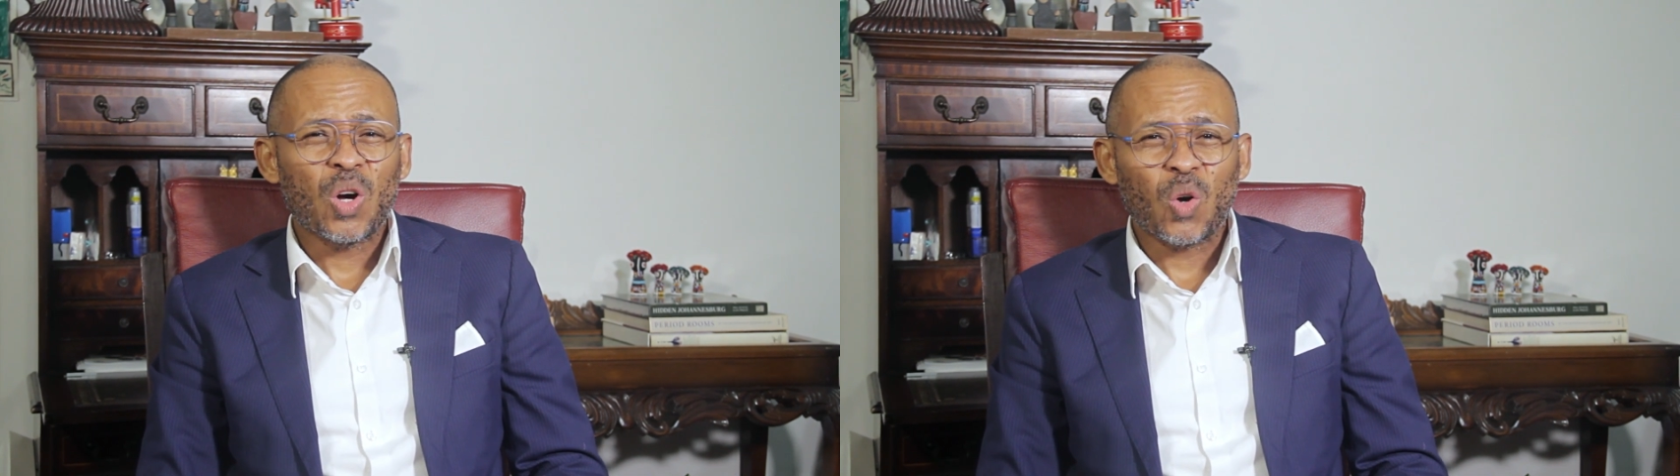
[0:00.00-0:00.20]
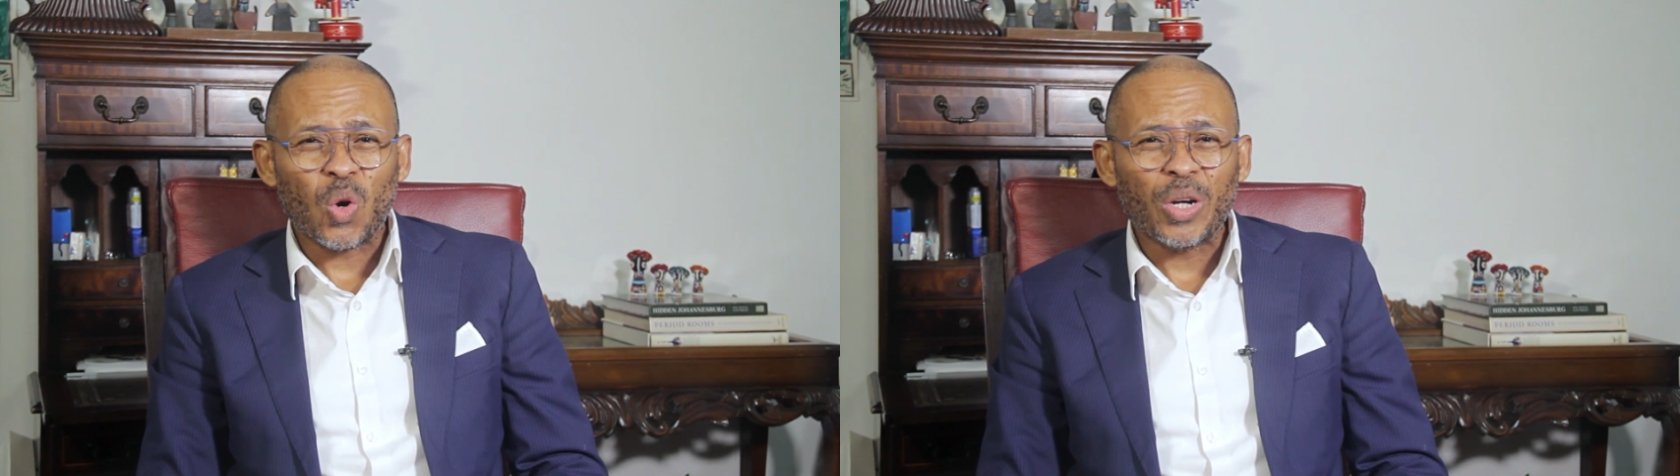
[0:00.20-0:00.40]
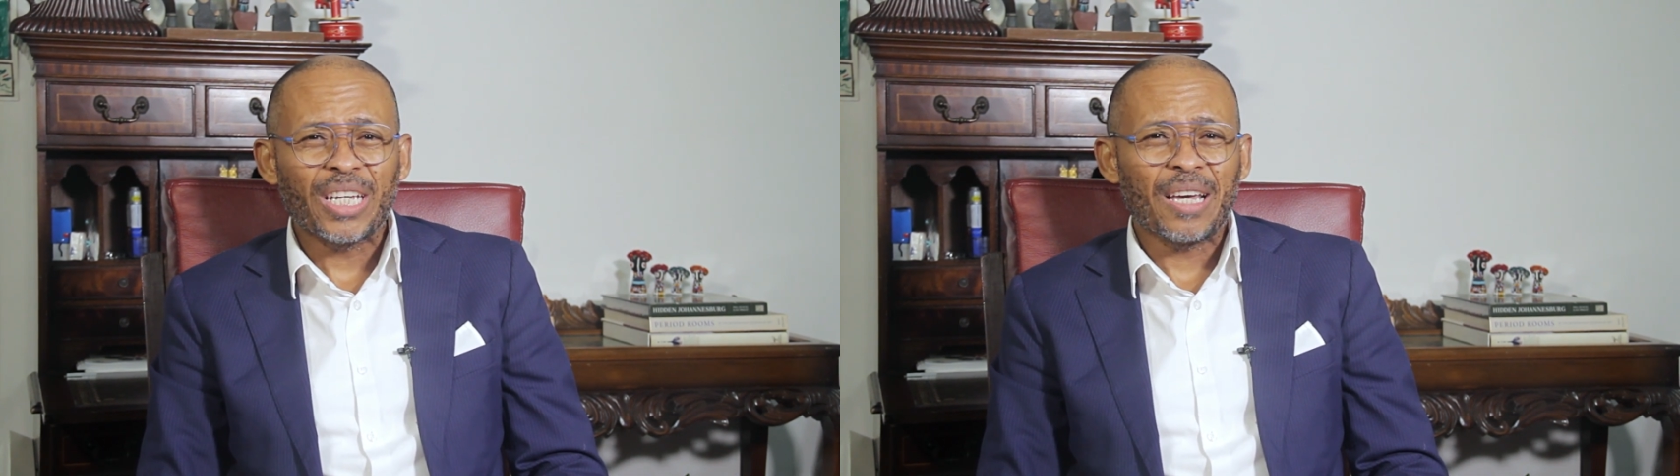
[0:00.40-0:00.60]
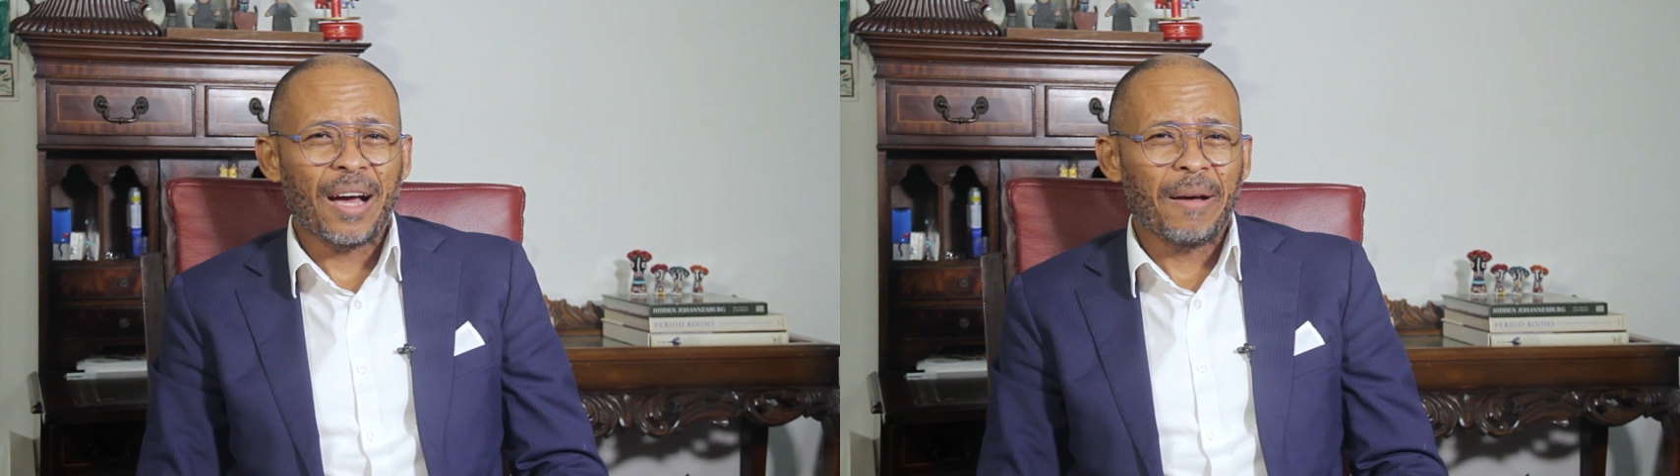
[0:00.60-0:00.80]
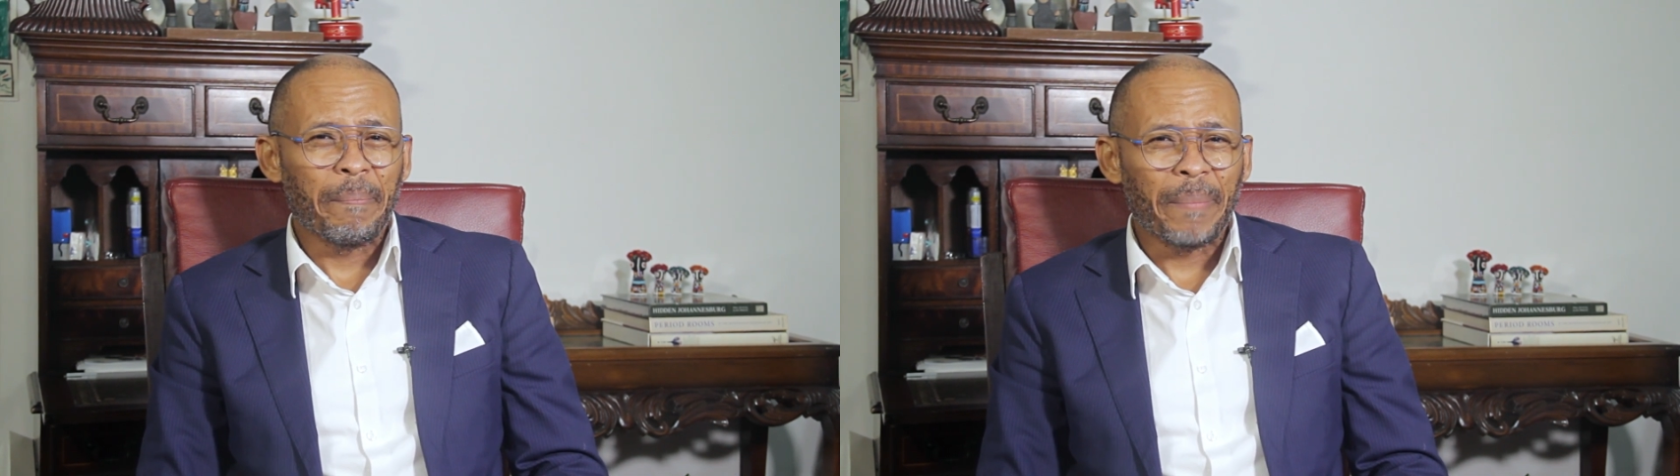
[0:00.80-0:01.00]
chronic
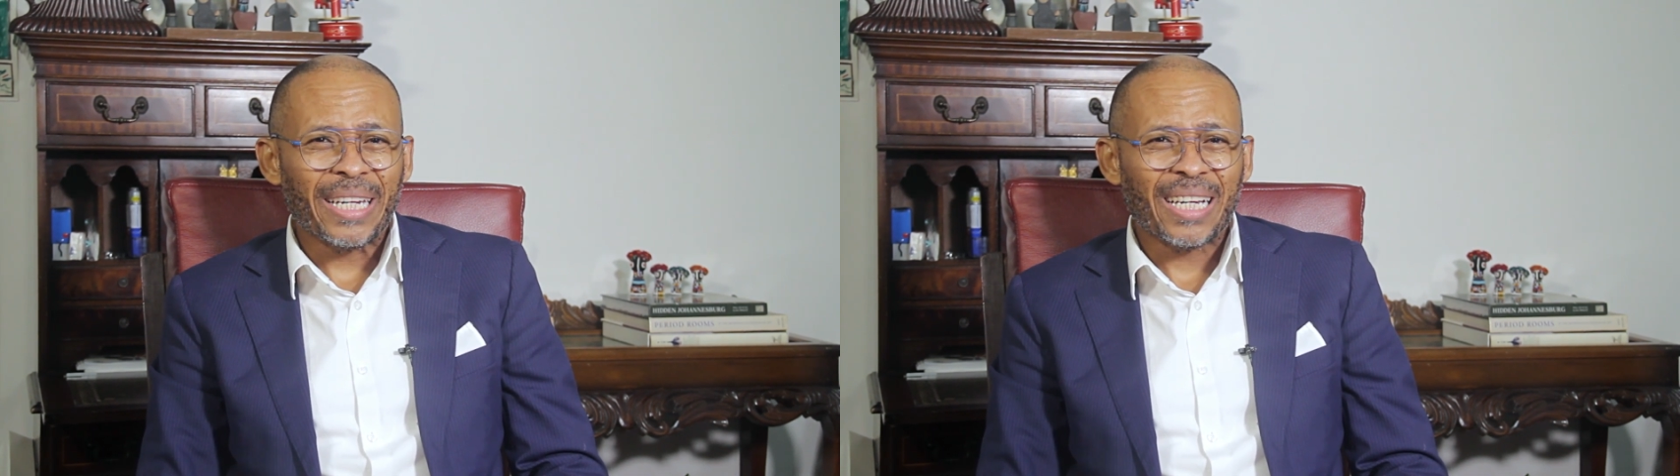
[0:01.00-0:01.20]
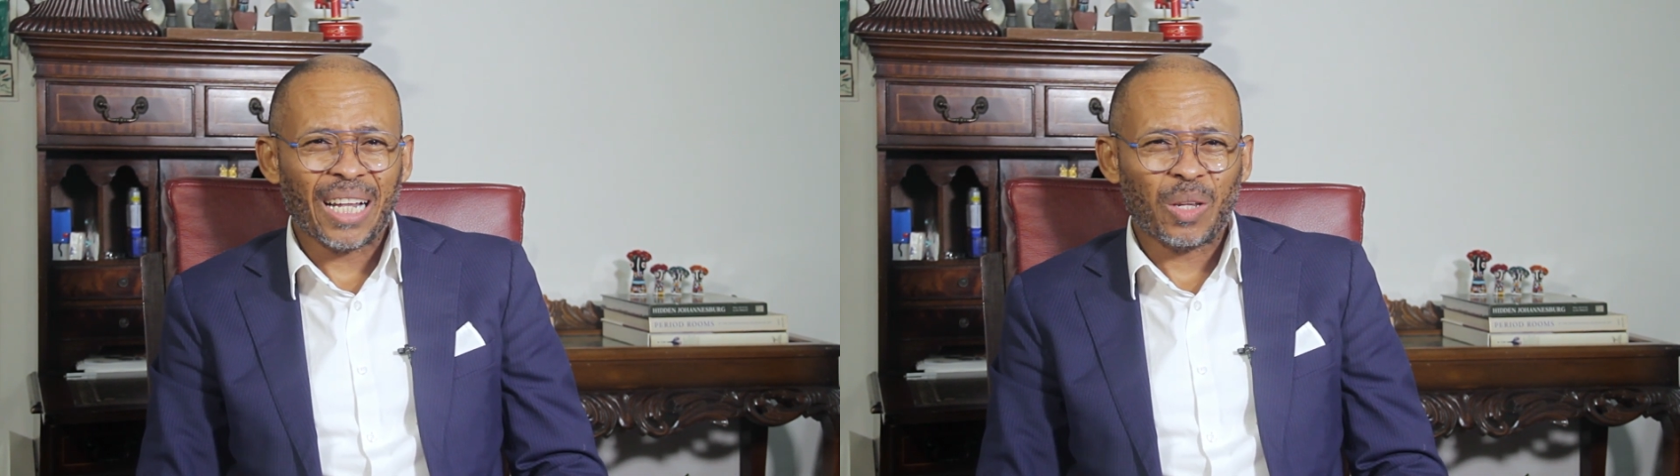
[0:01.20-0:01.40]
medical